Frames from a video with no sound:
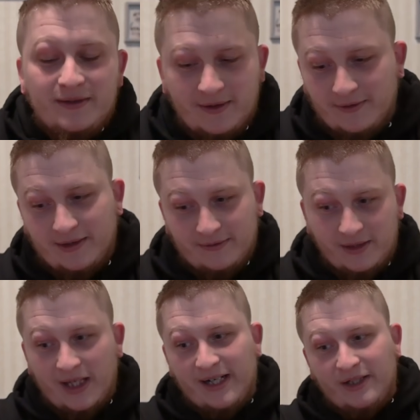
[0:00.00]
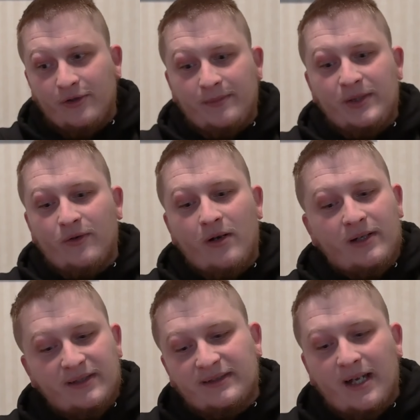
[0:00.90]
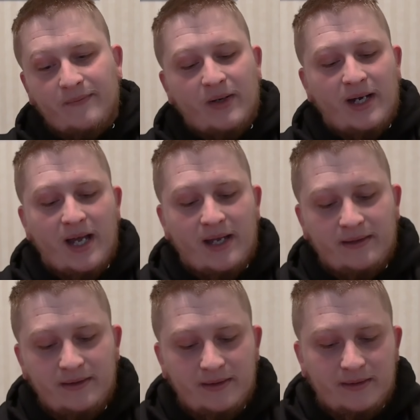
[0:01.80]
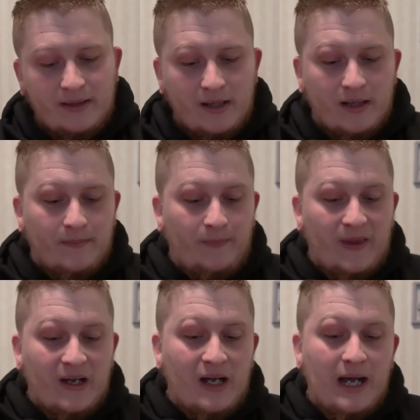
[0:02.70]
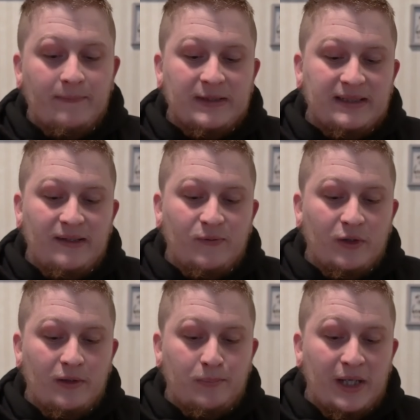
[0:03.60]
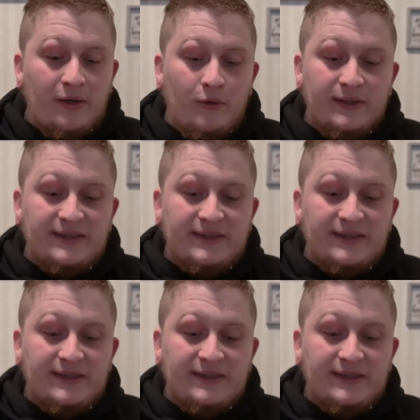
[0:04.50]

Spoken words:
So the likelihood of me drawing it is not very high. Now, obviously, if you're going to plan on going